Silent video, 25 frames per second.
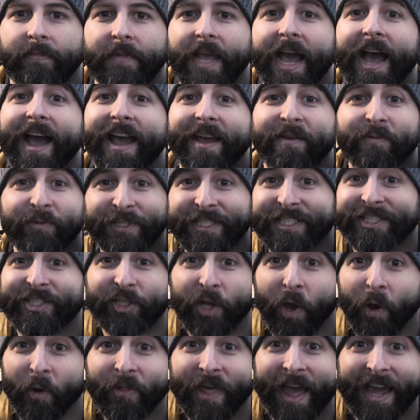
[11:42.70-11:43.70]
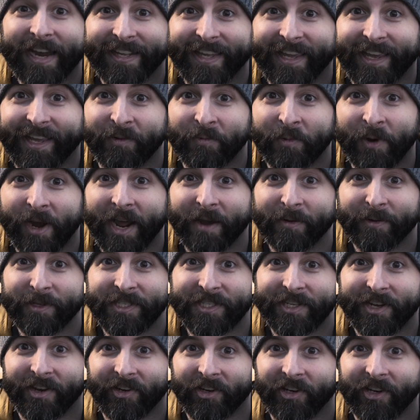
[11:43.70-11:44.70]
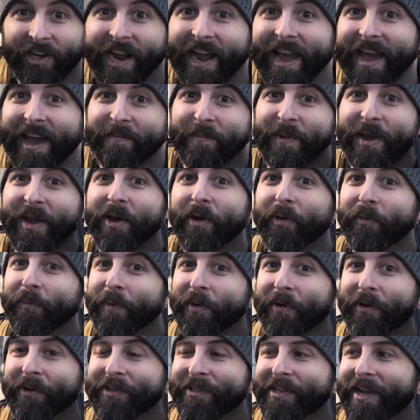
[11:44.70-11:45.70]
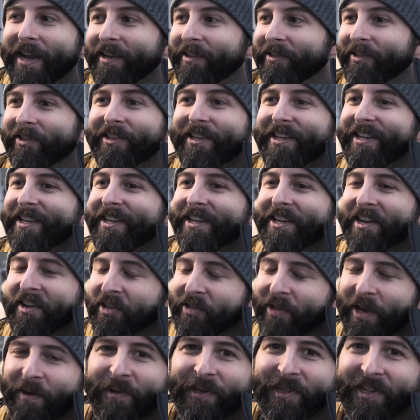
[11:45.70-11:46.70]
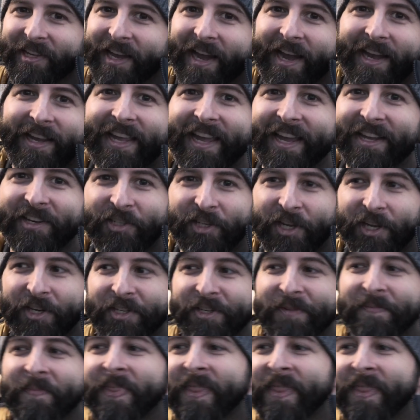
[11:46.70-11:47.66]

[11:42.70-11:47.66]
I was so that kid when I was younger. I had my own motorcycle, so I can't judge.